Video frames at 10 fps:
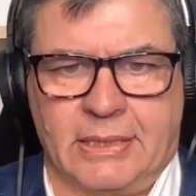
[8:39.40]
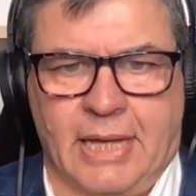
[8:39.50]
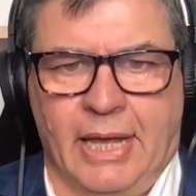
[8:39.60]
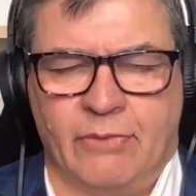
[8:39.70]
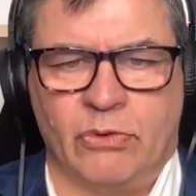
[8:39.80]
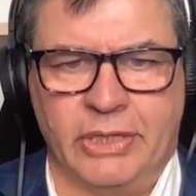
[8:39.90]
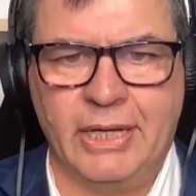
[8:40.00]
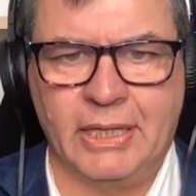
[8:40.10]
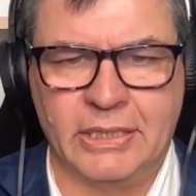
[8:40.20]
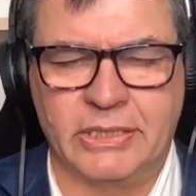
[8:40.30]
kind of
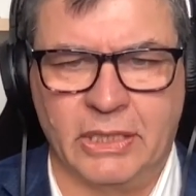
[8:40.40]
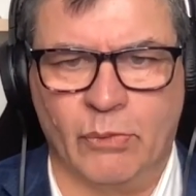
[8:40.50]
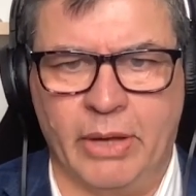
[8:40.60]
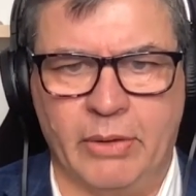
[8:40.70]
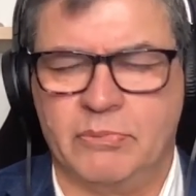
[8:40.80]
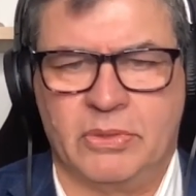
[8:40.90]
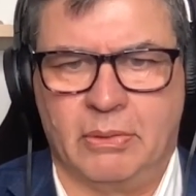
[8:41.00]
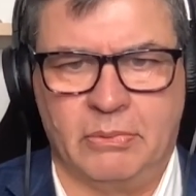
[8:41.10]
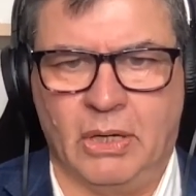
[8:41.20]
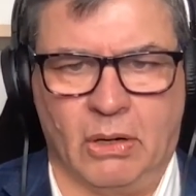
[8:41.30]
ridiculous in a way.
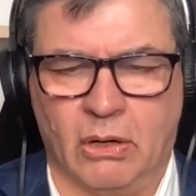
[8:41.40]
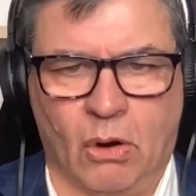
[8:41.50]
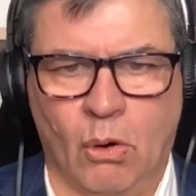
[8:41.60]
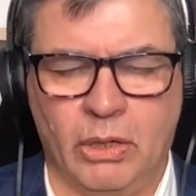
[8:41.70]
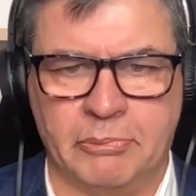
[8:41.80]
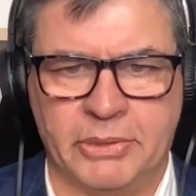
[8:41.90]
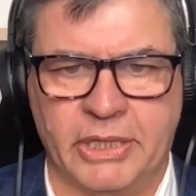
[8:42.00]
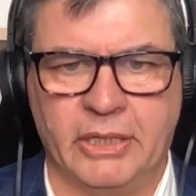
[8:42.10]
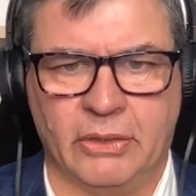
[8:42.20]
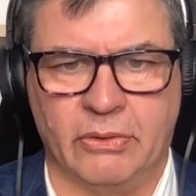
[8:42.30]
You know, our oil in
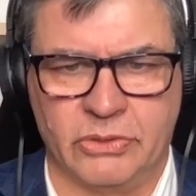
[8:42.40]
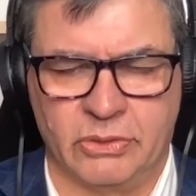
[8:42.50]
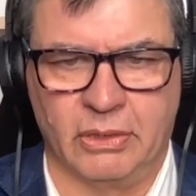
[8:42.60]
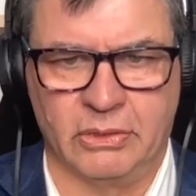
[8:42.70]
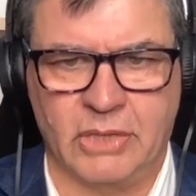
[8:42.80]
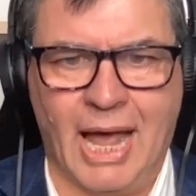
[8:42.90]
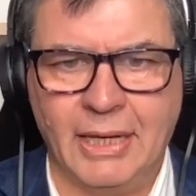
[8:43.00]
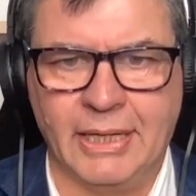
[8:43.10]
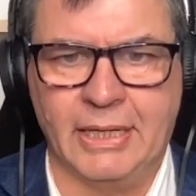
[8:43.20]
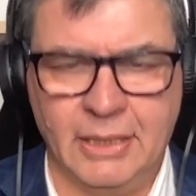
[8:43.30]
particular is
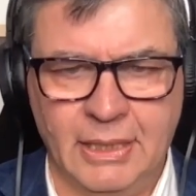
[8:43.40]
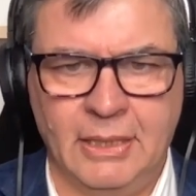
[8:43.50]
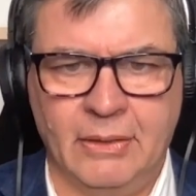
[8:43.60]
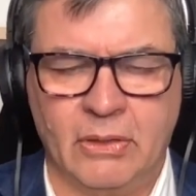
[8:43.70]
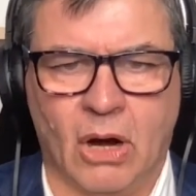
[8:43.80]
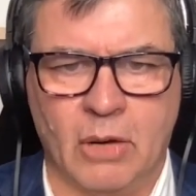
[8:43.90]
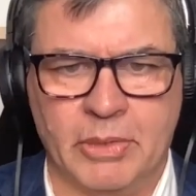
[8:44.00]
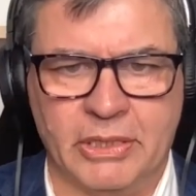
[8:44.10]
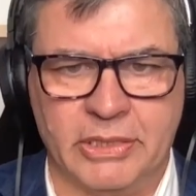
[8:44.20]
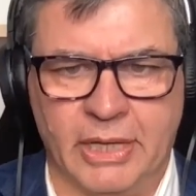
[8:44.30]
highly
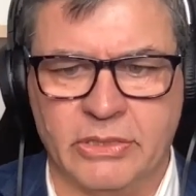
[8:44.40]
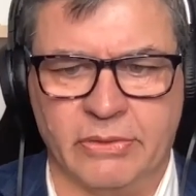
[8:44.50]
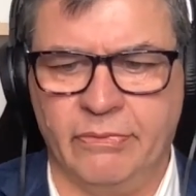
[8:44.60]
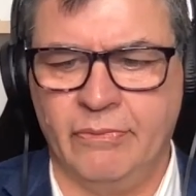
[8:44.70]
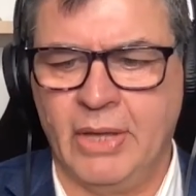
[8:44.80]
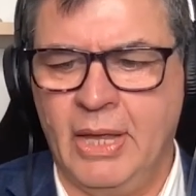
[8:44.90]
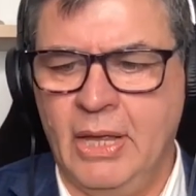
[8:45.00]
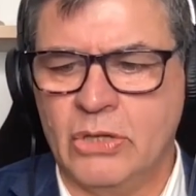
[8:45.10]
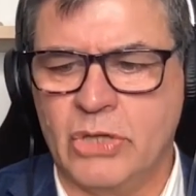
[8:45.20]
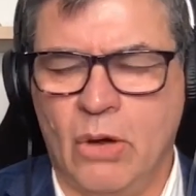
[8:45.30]
carbon intensive,
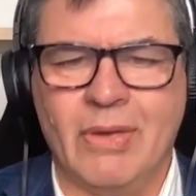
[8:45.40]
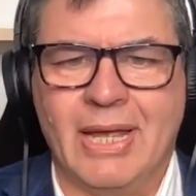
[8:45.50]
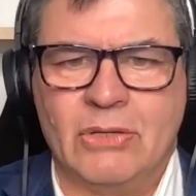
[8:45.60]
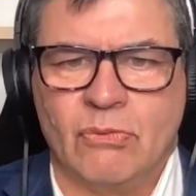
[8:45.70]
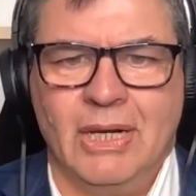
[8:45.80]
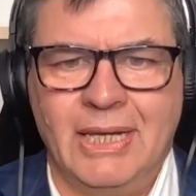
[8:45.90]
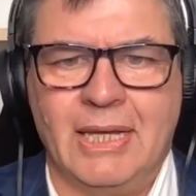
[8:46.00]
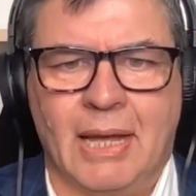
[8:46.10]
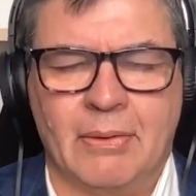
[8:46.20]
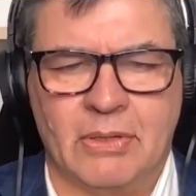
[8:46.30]
so it's
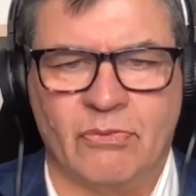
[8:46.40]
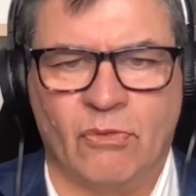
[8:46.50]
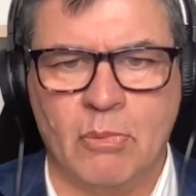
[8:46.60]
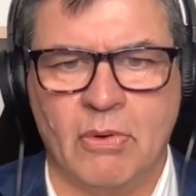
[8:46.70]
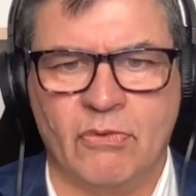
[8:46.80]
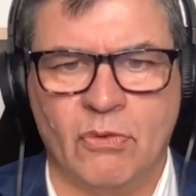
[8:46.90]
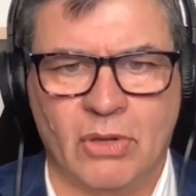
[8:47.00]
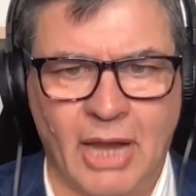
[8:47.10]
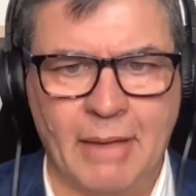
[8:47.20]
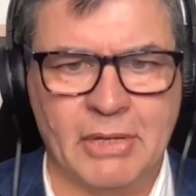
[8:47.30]
really a form of
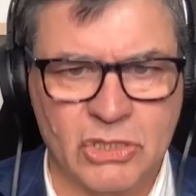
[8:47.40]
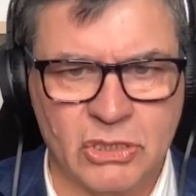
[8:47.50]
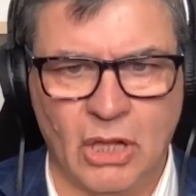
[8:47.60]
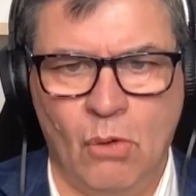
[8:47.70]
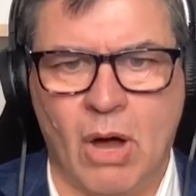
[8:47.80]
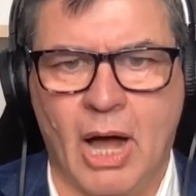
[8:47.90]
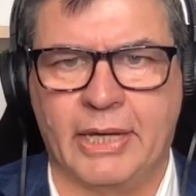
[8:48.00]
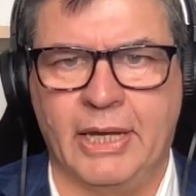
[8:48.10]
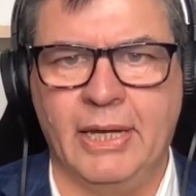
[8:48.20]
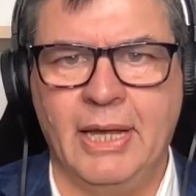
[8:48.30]
climate slow
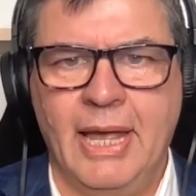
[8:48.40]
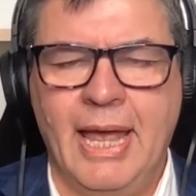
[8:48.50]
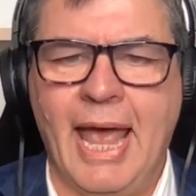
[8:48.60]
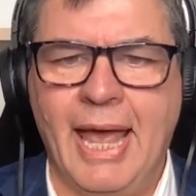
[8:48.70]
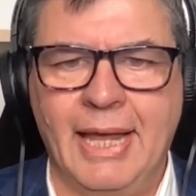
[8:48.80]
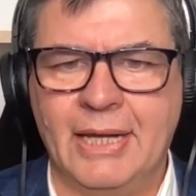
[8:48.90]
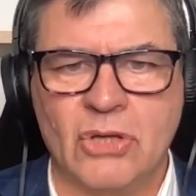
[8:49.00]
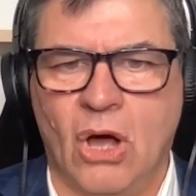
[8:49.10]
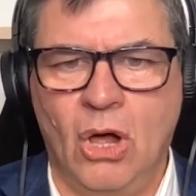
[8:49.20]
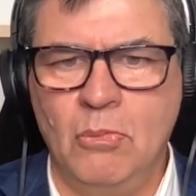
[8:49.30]
walking. And it's
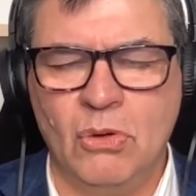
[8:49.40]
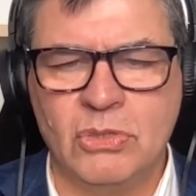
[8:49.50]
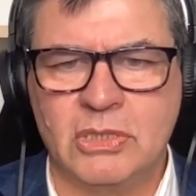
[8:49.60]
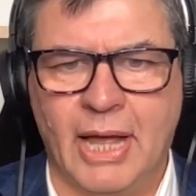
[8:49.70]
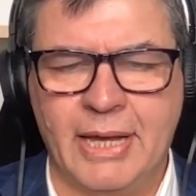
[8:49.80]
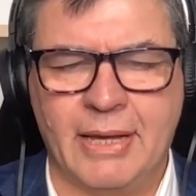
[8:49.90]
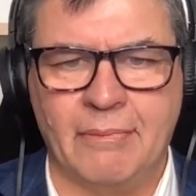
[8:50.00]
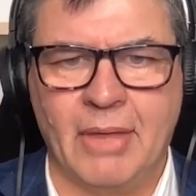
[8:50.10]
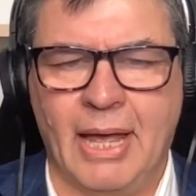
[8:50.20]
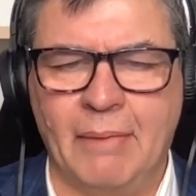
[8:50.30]
almost like,
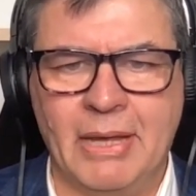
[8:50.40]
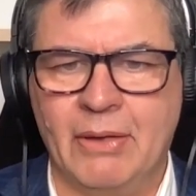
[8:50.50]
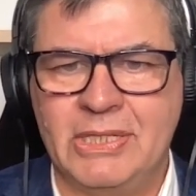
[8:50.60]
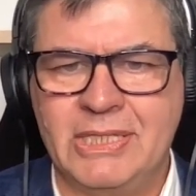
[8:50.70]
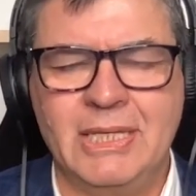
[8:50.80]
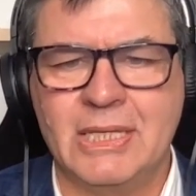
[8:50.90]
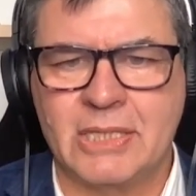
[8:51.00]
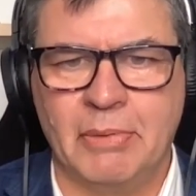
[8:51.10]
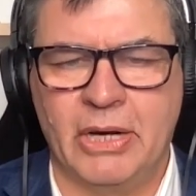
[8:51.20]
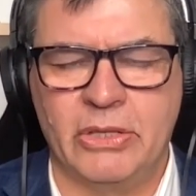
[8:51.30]
I mean, you know, I see this
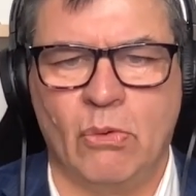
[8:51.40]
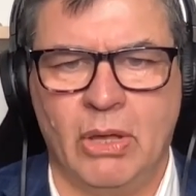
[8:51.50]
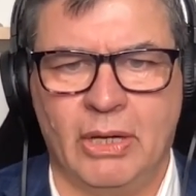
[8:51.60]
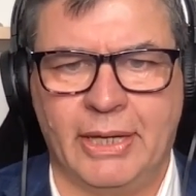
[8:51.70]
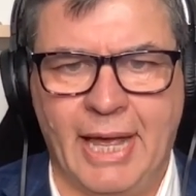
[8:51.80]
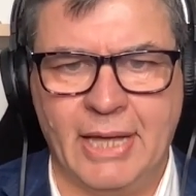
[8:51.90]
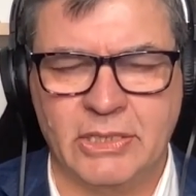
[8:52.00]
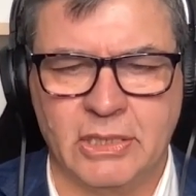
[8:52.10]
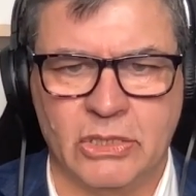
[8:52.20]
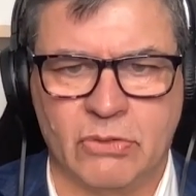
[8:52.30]
come out of the oil and
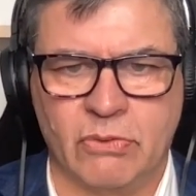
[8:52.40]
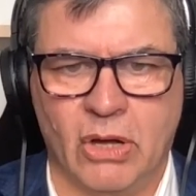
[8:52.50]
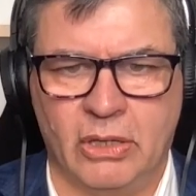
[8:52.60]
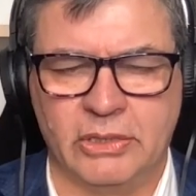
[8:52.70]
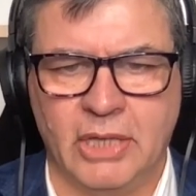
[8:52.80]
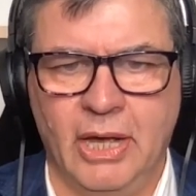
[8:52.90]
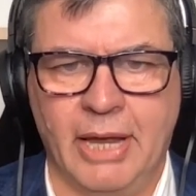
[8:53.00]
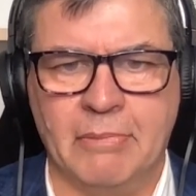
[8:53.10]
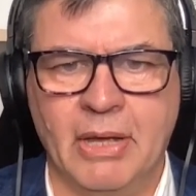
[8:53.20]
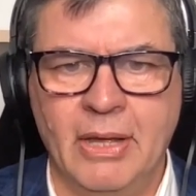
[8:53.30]
gas industry all the
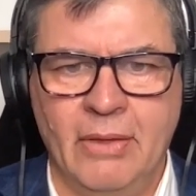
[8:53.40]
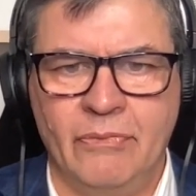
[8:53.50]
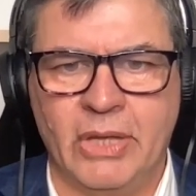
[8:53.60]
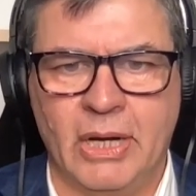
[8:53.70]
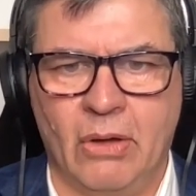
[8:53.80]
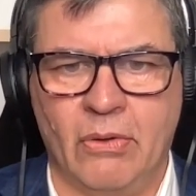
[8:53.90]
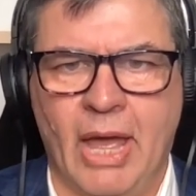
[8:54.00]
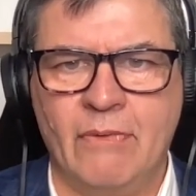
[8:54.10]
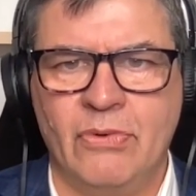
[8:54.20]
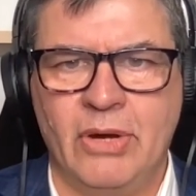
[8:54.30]
time. You know,
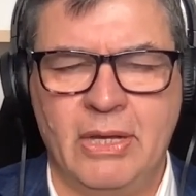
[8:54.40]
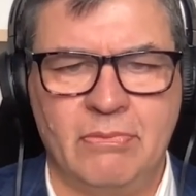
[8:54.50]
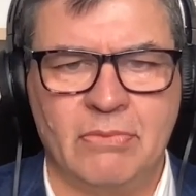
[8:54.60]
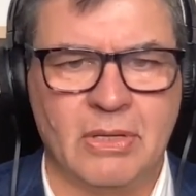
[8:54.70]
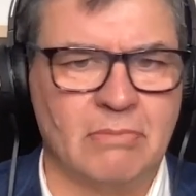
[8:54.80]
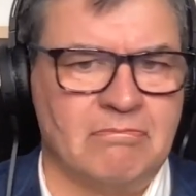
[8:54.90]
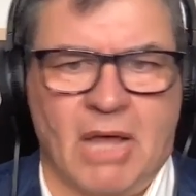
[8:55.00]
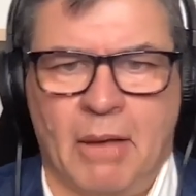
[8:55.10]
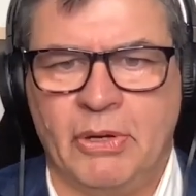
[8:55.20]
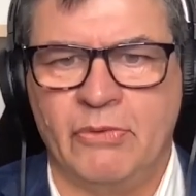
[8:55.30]
every
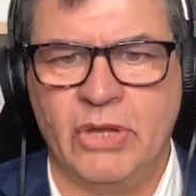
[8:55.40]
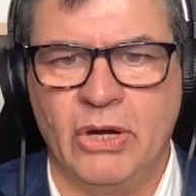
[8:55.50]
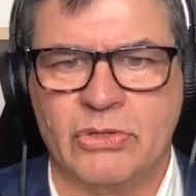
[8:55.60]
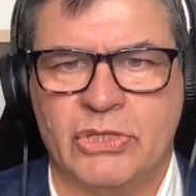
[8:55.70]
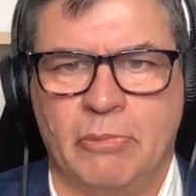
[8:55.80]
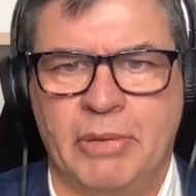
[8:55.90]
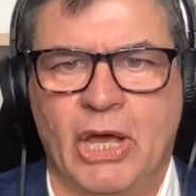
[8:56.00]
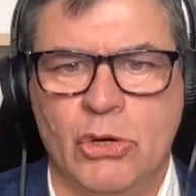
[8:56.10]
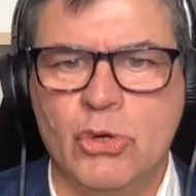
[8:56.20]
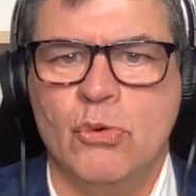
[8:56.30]
couple of years there'll be
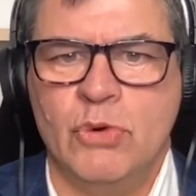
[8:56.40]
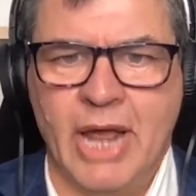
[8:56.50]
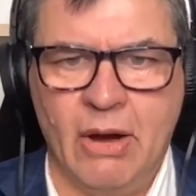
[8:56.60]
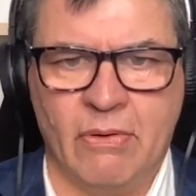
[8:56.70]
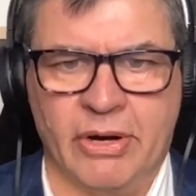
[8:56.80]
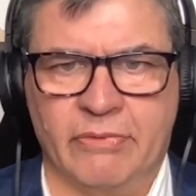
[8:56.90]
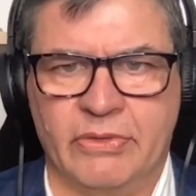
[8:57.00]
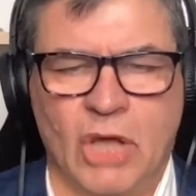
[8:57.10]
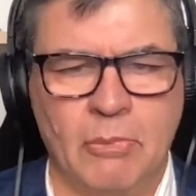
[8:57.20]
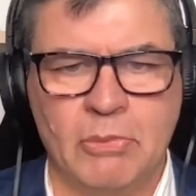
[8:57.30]
a new narrative.
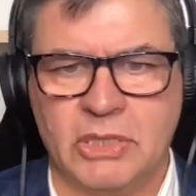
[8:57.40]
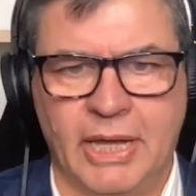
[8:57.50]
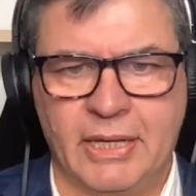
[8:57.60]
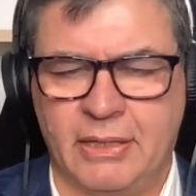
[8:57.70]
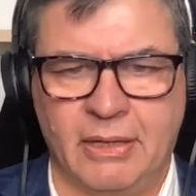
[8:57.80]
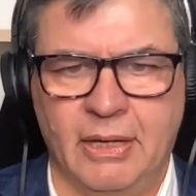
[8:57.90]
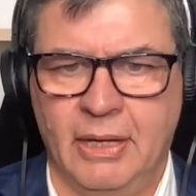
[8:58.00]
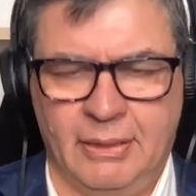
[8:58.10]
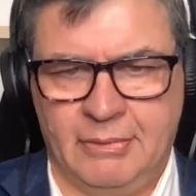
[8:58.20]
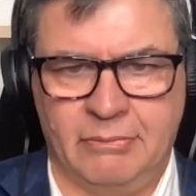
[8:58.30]
It's almost like,
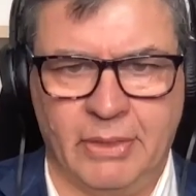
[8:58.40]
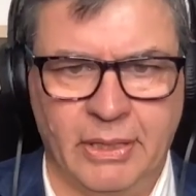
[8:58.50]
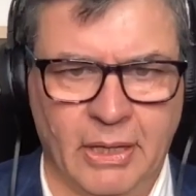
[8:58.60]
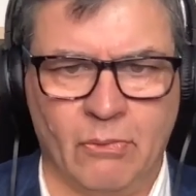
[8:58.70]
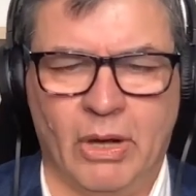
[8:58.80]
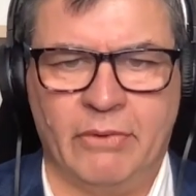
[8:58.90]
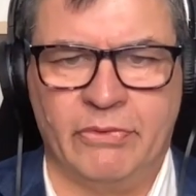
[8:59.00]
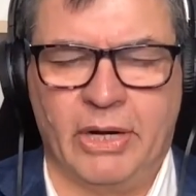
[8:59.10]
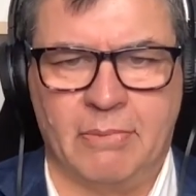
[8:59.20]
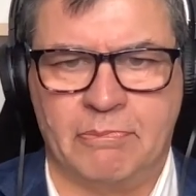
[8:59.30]
you know, one of
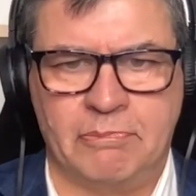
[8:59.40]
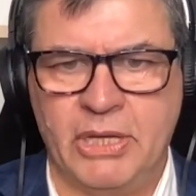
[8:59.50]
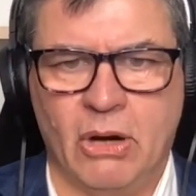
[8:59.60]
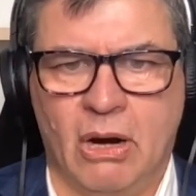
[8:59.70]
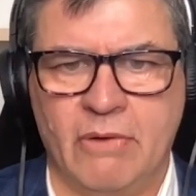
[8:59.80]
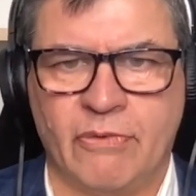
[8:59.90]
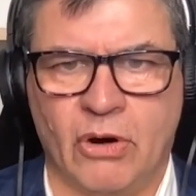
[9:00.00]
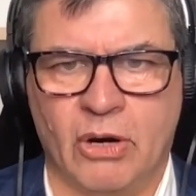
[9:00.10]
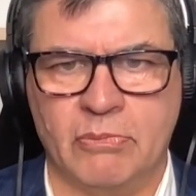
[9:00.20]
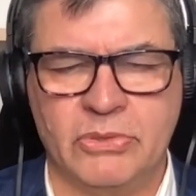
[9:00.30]
their PR
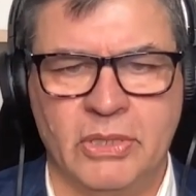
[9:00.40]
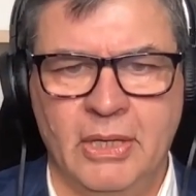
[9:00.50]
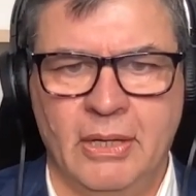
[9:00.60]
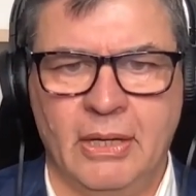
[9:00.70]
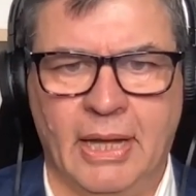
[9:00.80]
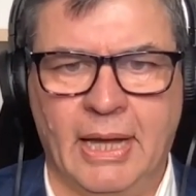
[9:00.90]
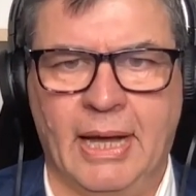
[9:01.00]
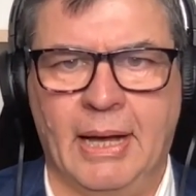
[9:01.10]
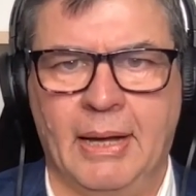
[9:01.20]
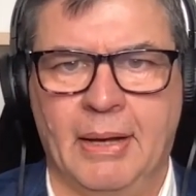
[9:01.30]
firms
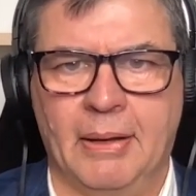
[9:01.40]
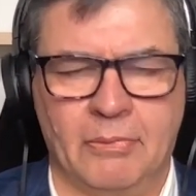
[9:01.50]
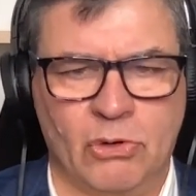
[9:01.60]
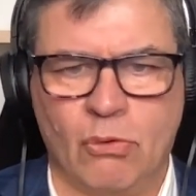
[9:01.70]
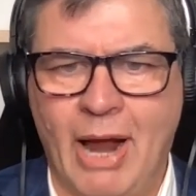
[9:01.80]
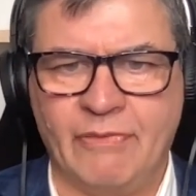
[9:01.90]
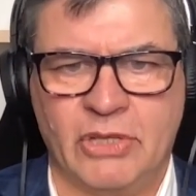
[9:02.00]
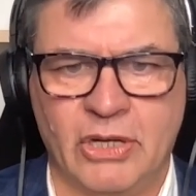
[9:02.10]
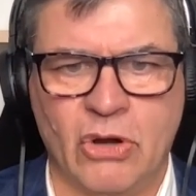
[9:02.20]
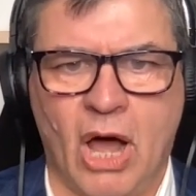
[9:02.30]
crafted a